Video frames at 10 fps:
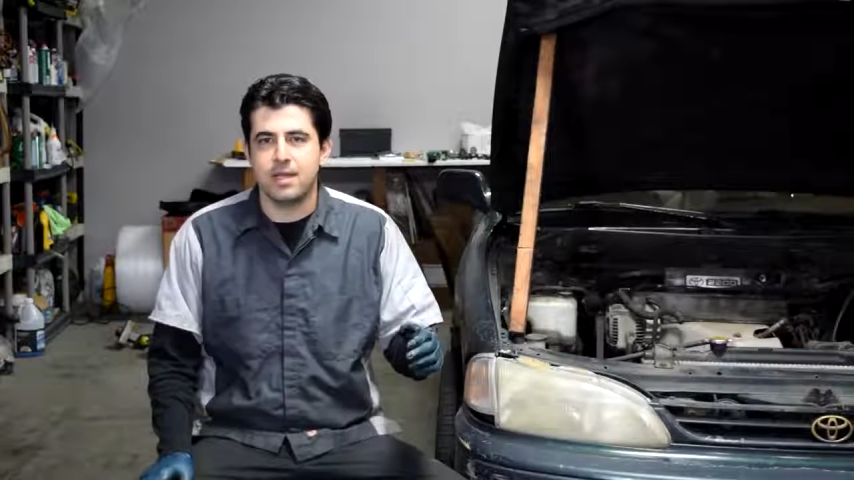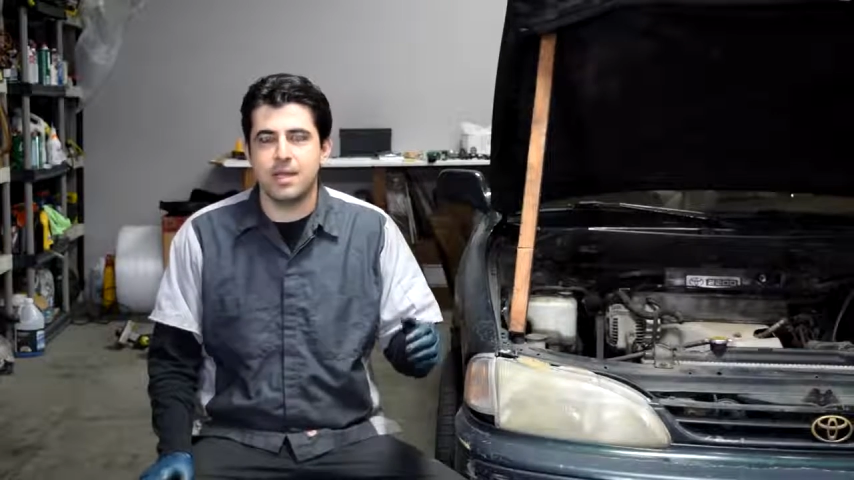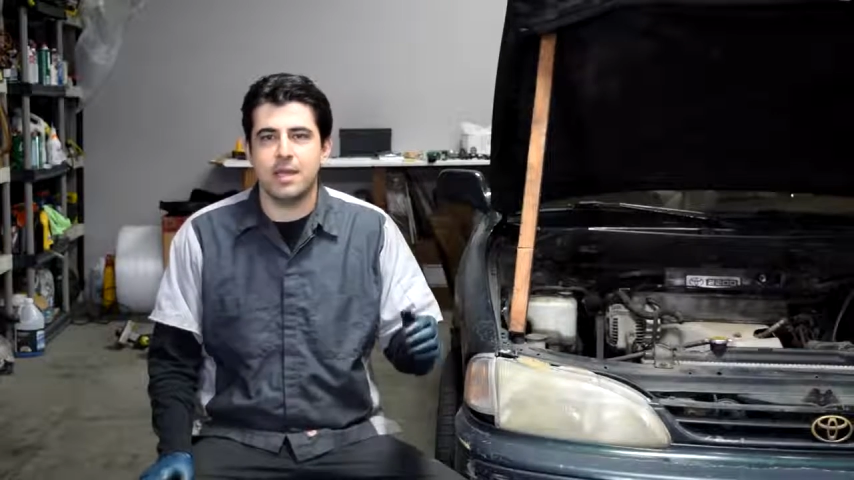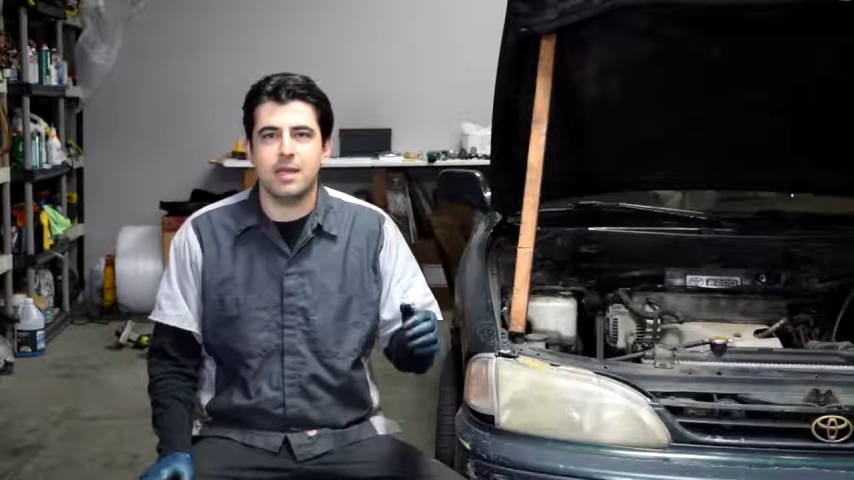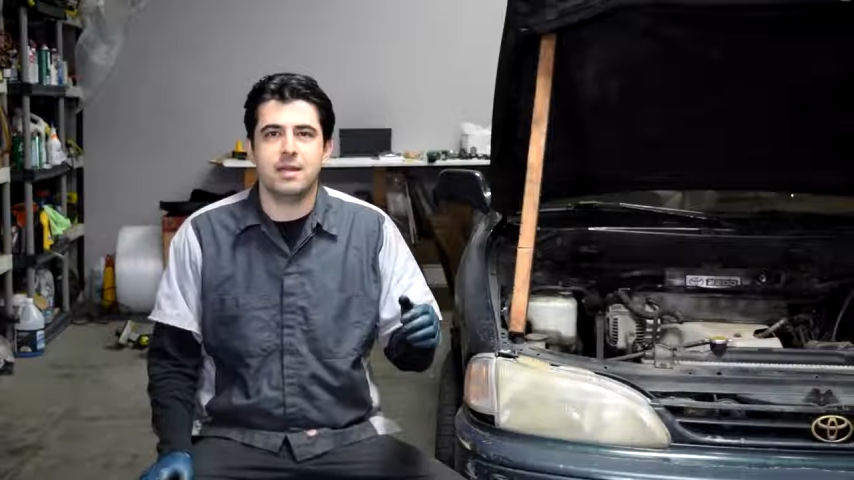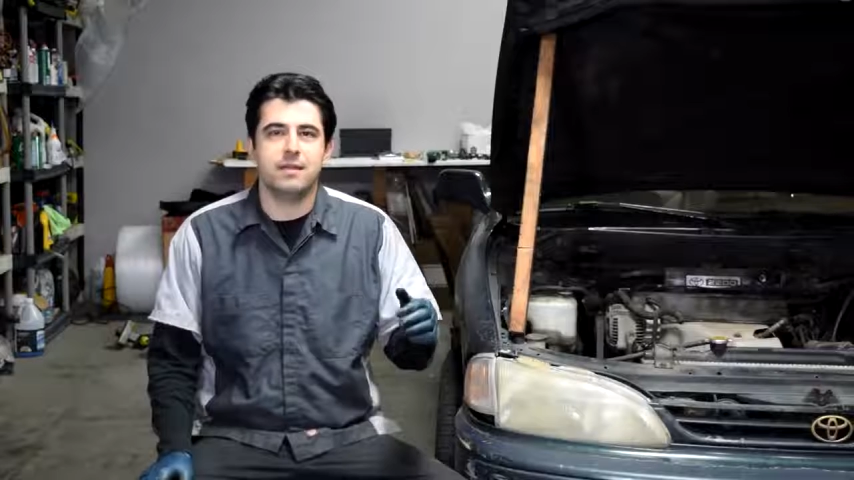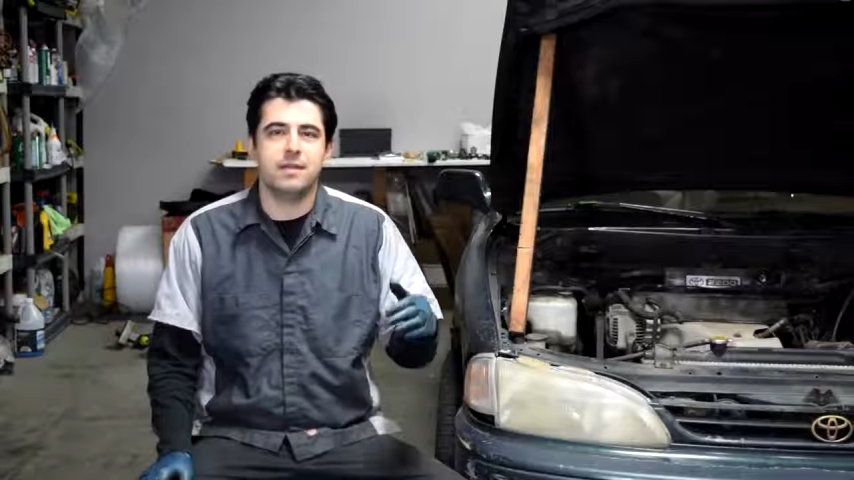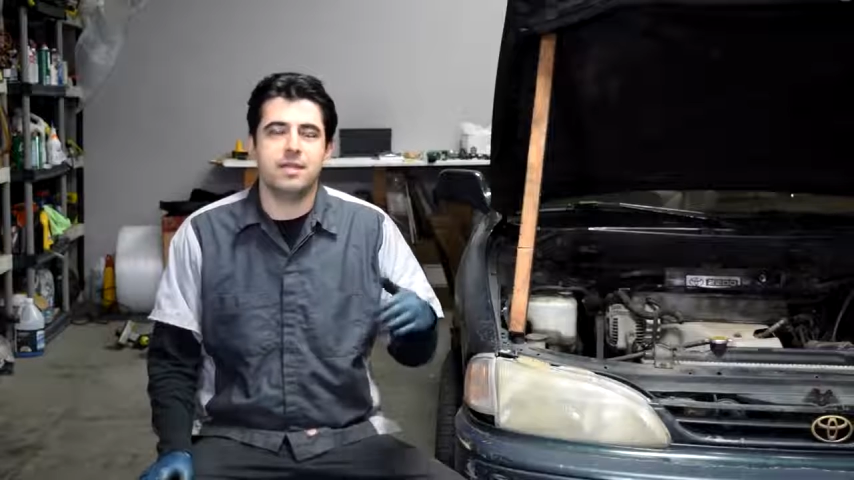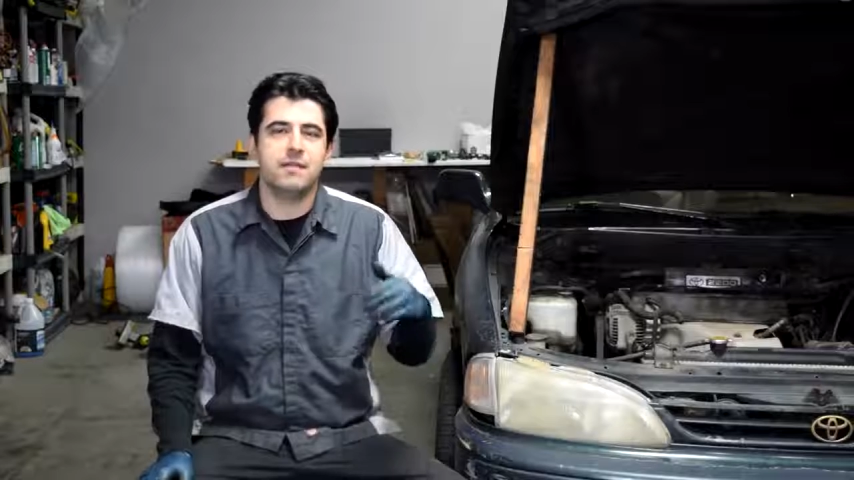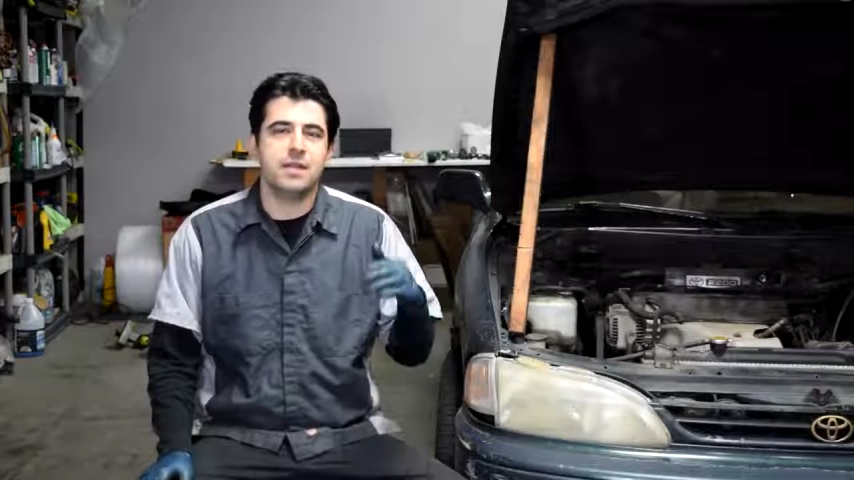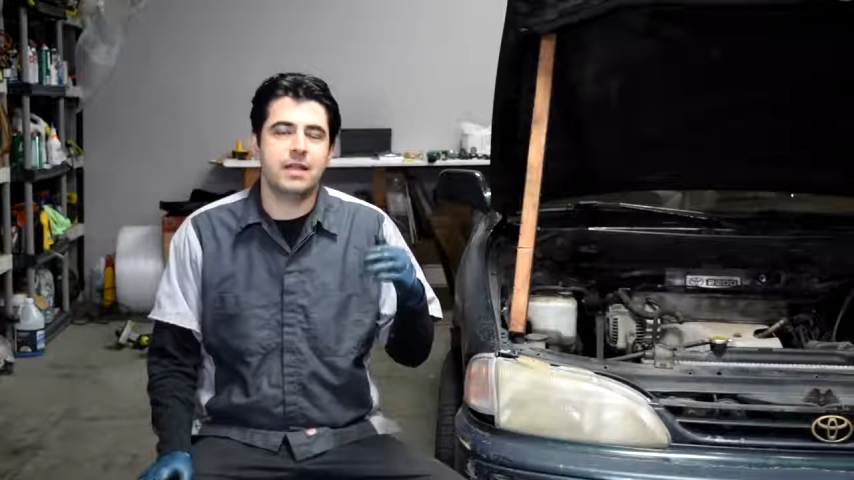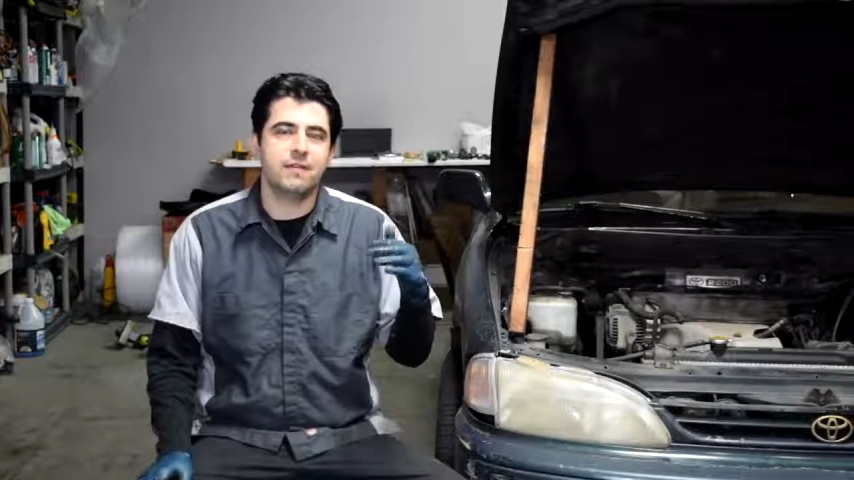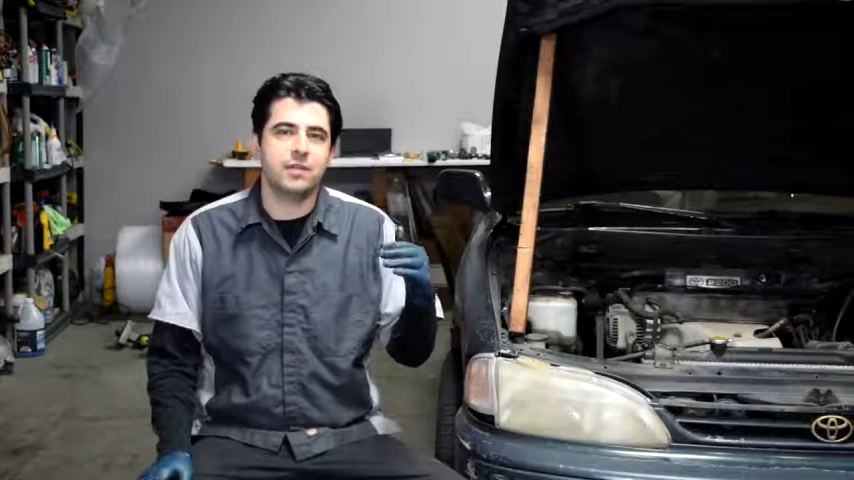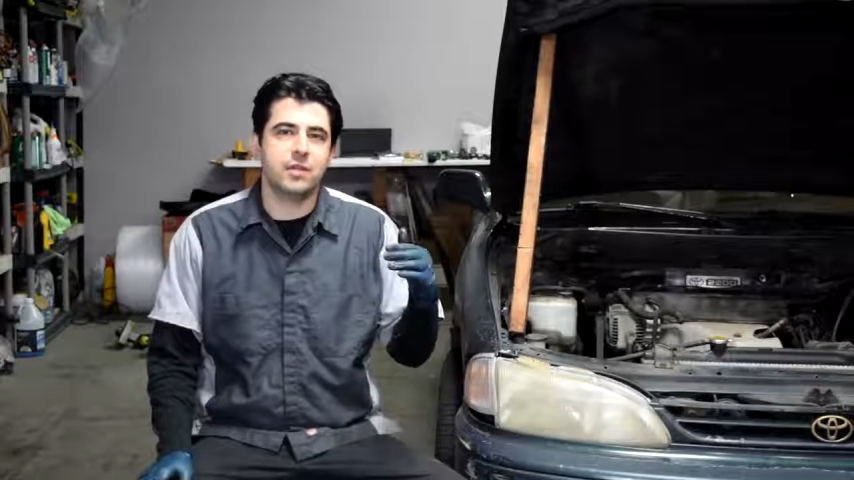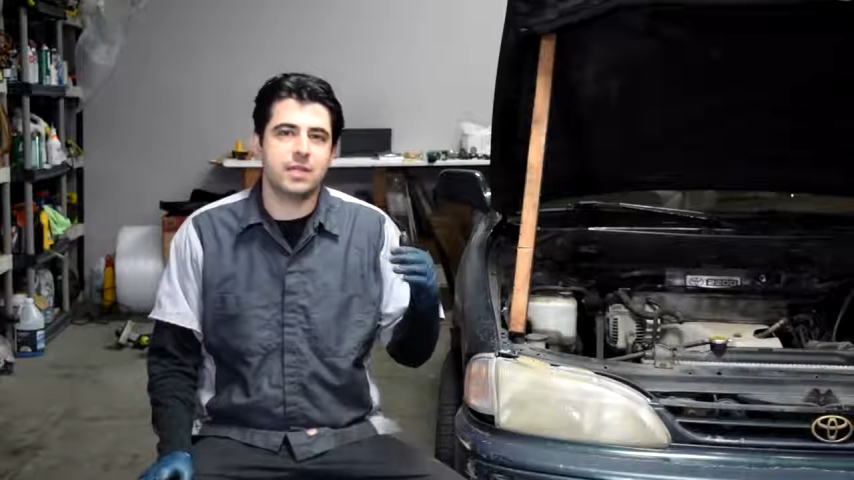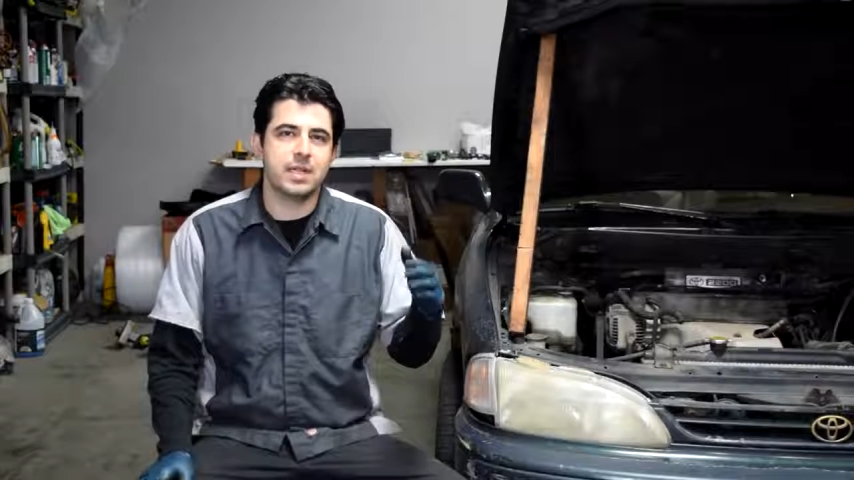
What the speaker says: then even after you